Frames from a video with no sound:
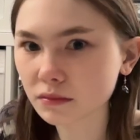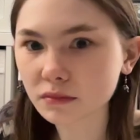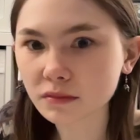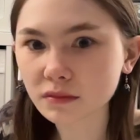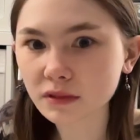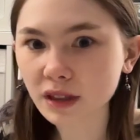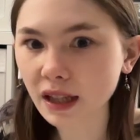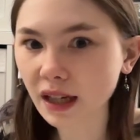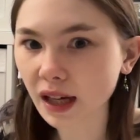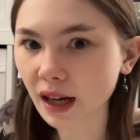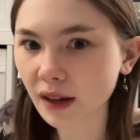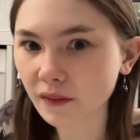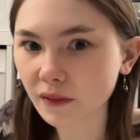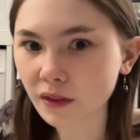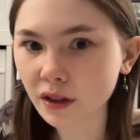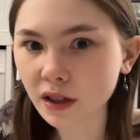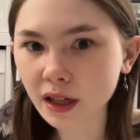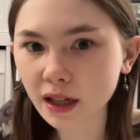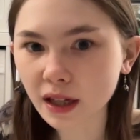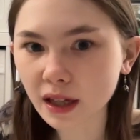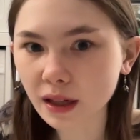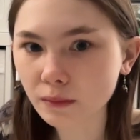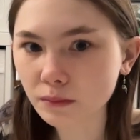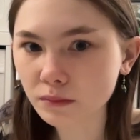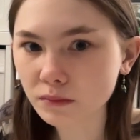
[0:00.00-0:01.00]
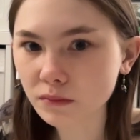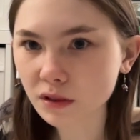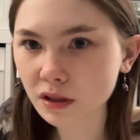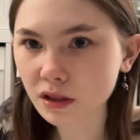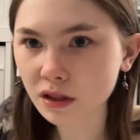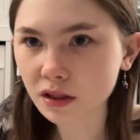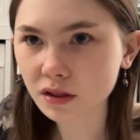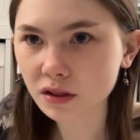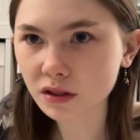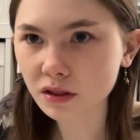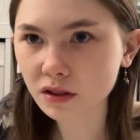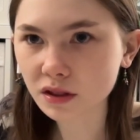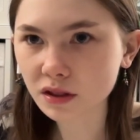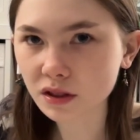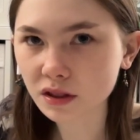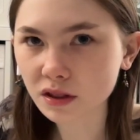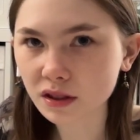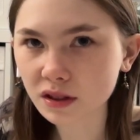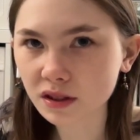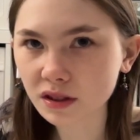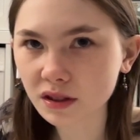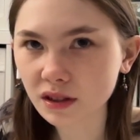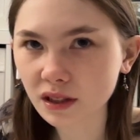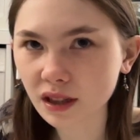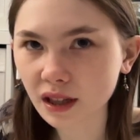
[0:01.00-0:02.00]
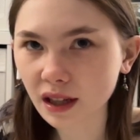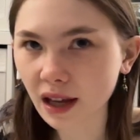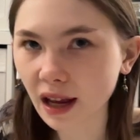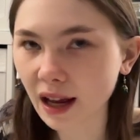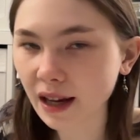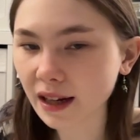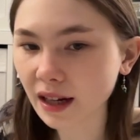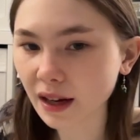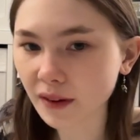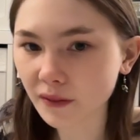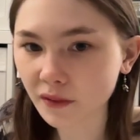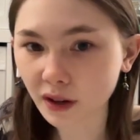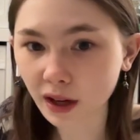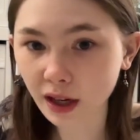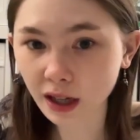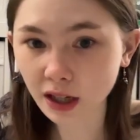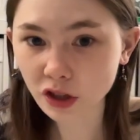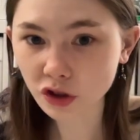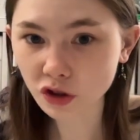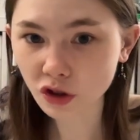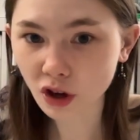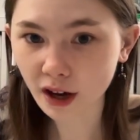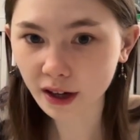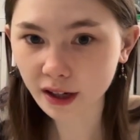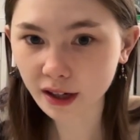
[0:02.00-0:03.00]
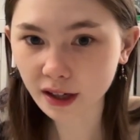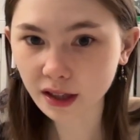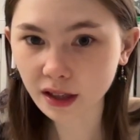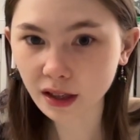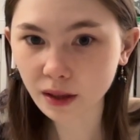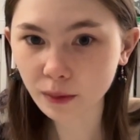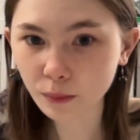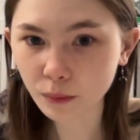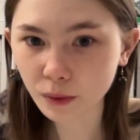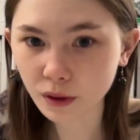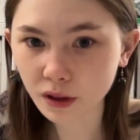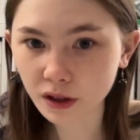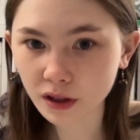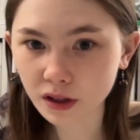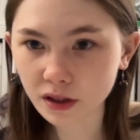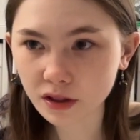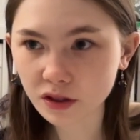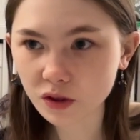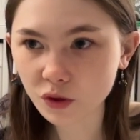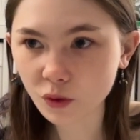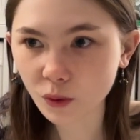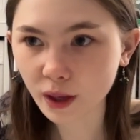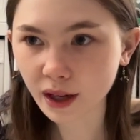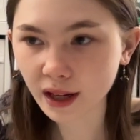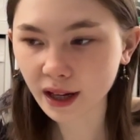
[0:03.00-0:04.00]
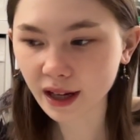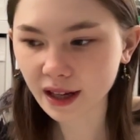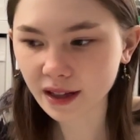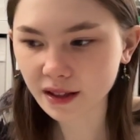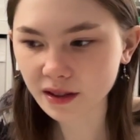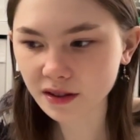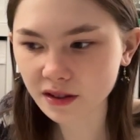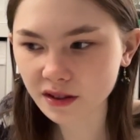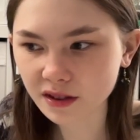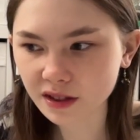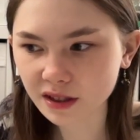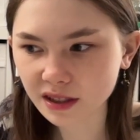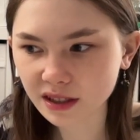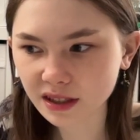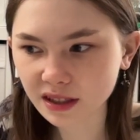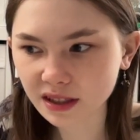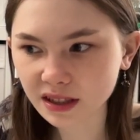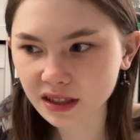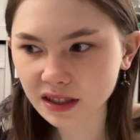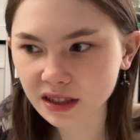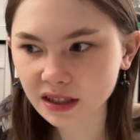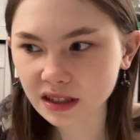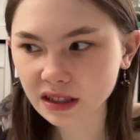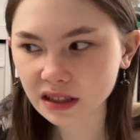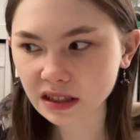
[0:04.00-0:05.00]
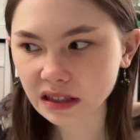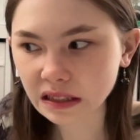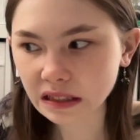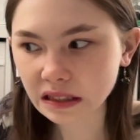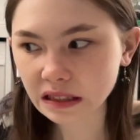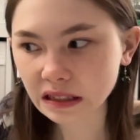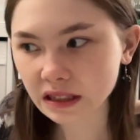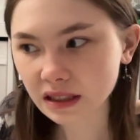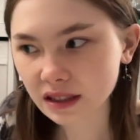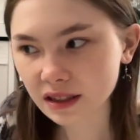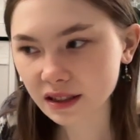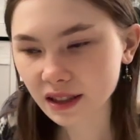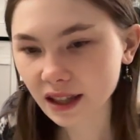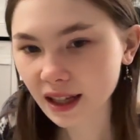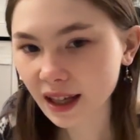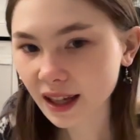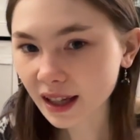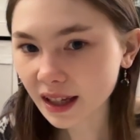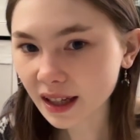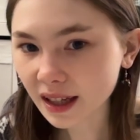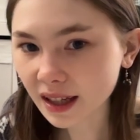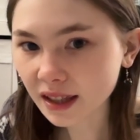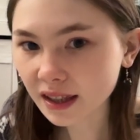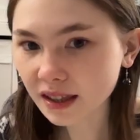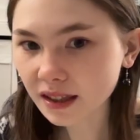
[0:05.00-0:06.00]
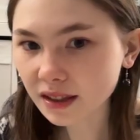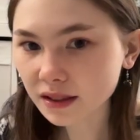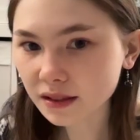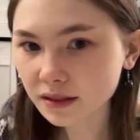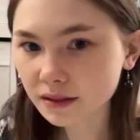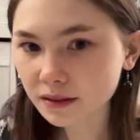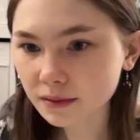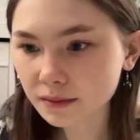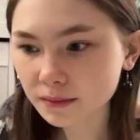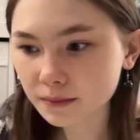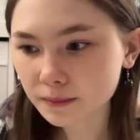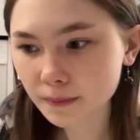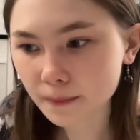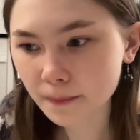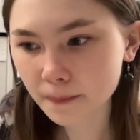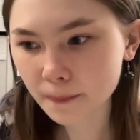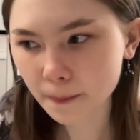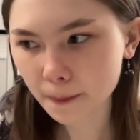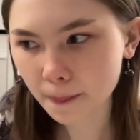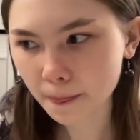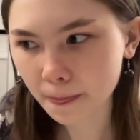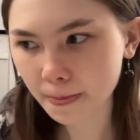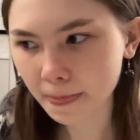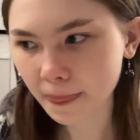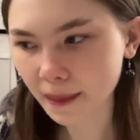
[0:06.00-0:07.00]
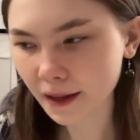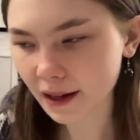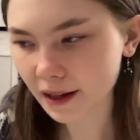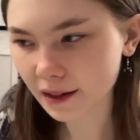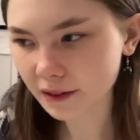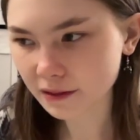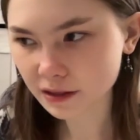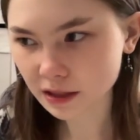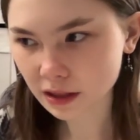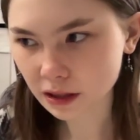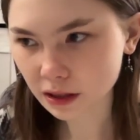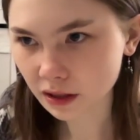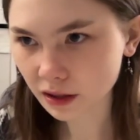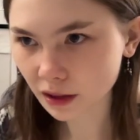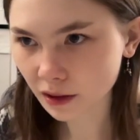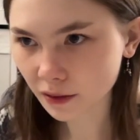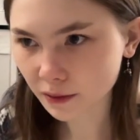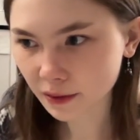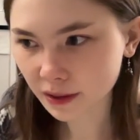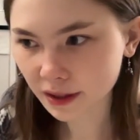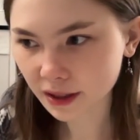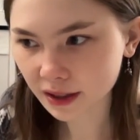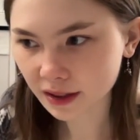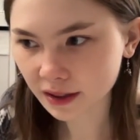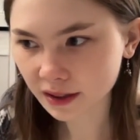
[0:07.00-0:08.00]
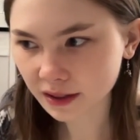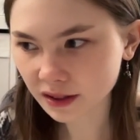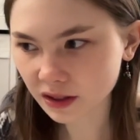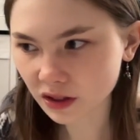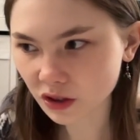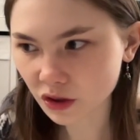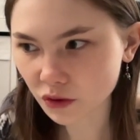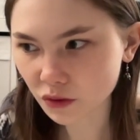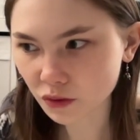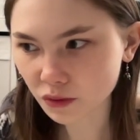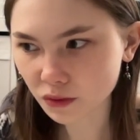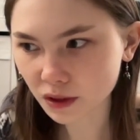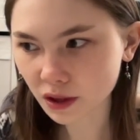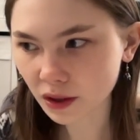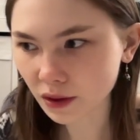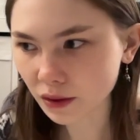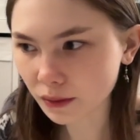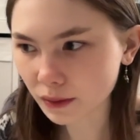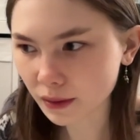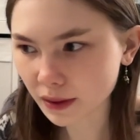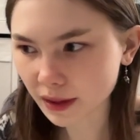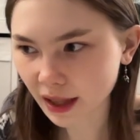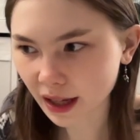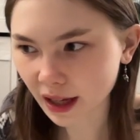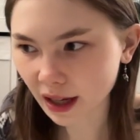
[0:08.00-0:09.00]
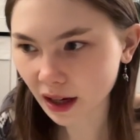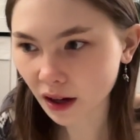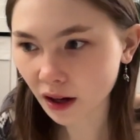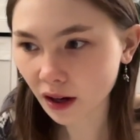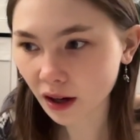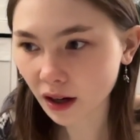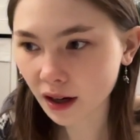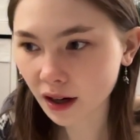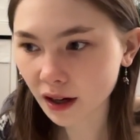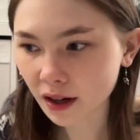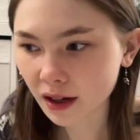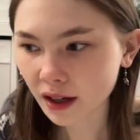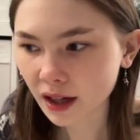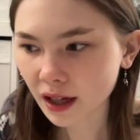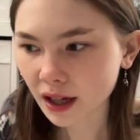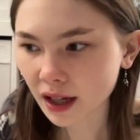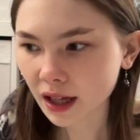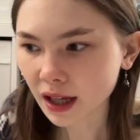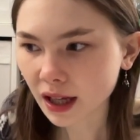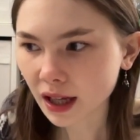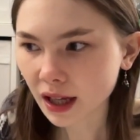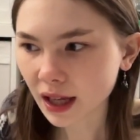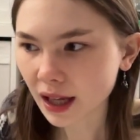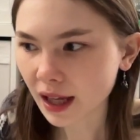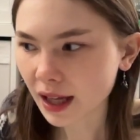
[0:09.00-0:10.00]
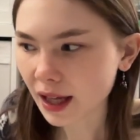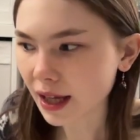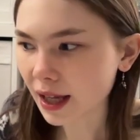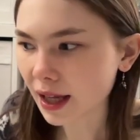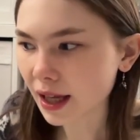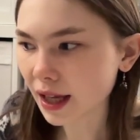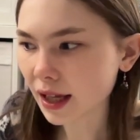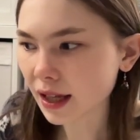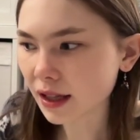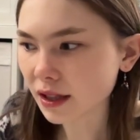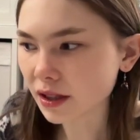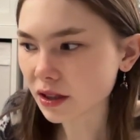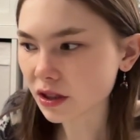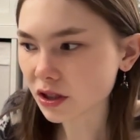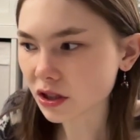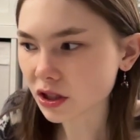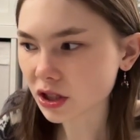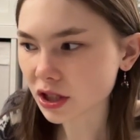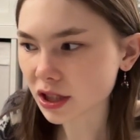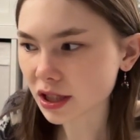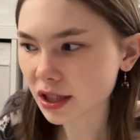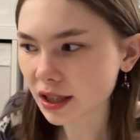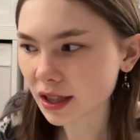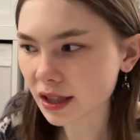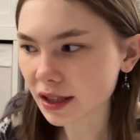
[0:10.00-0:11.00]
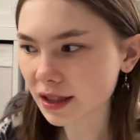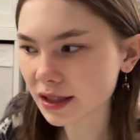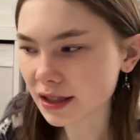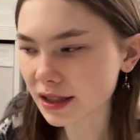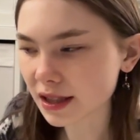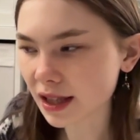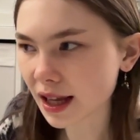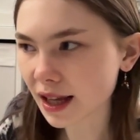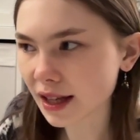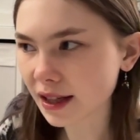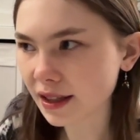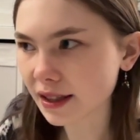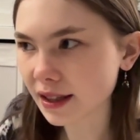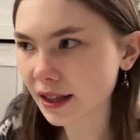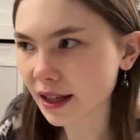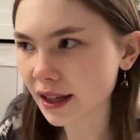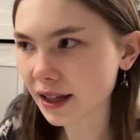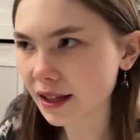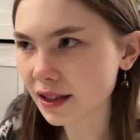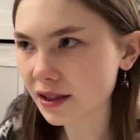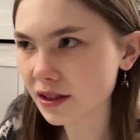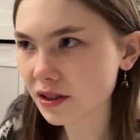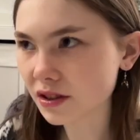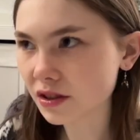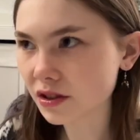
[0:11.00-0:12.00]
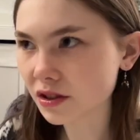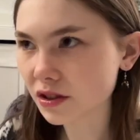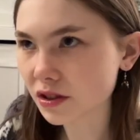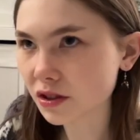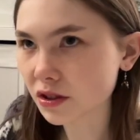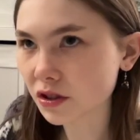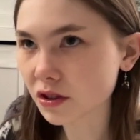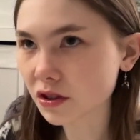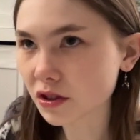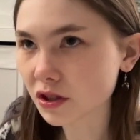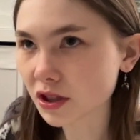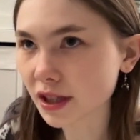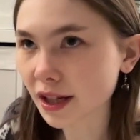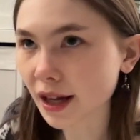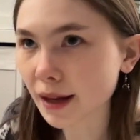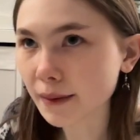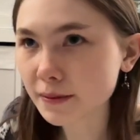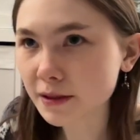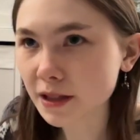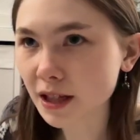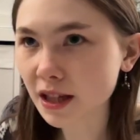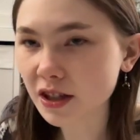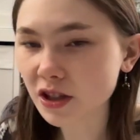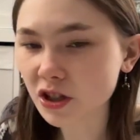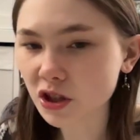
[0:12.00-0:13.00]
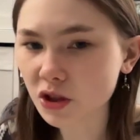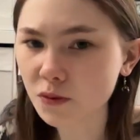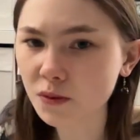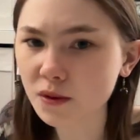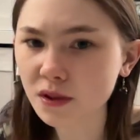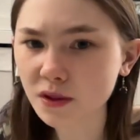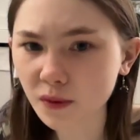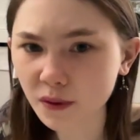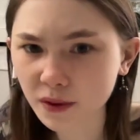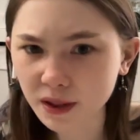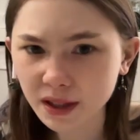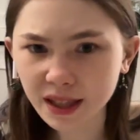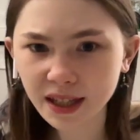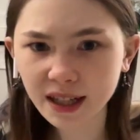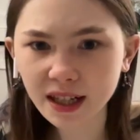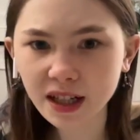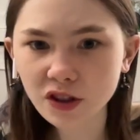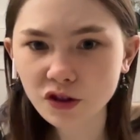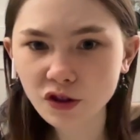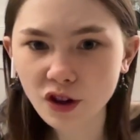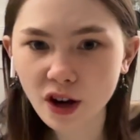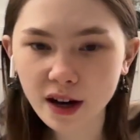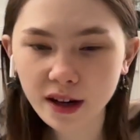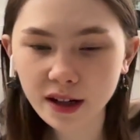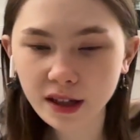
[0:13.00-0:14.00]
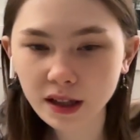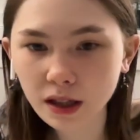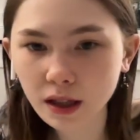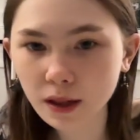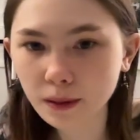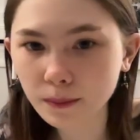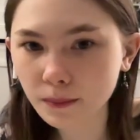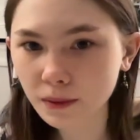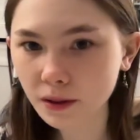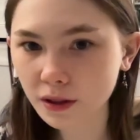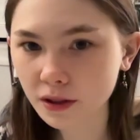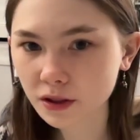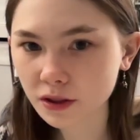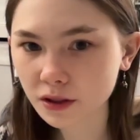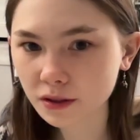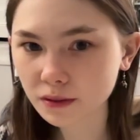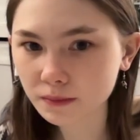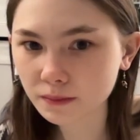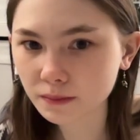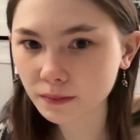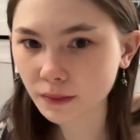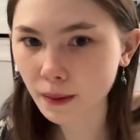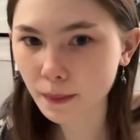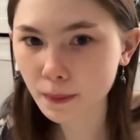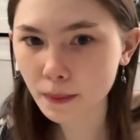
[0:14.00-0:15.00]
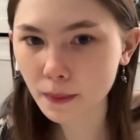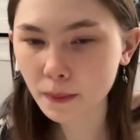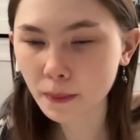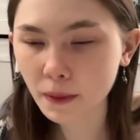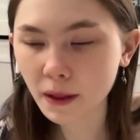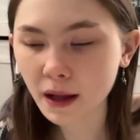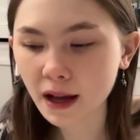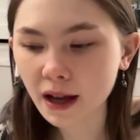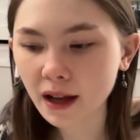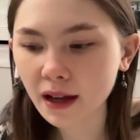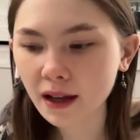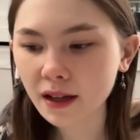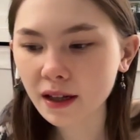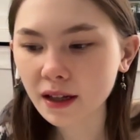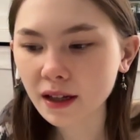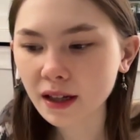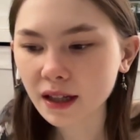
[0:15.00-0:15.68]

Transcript: they never came, and I never got a tracking number. And so I asked, like, hey, how's it going? Do you know where they are? And she had said that she kept saying she was going to get a tracking number, blah, blah, blah.